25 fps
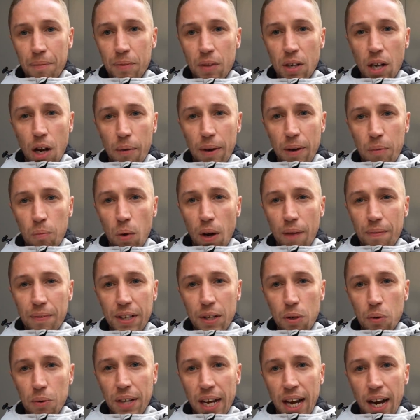going
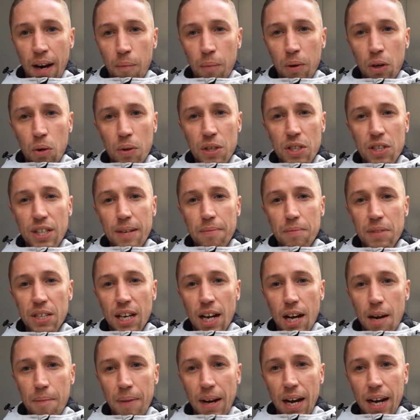1-0 down, we always seem to come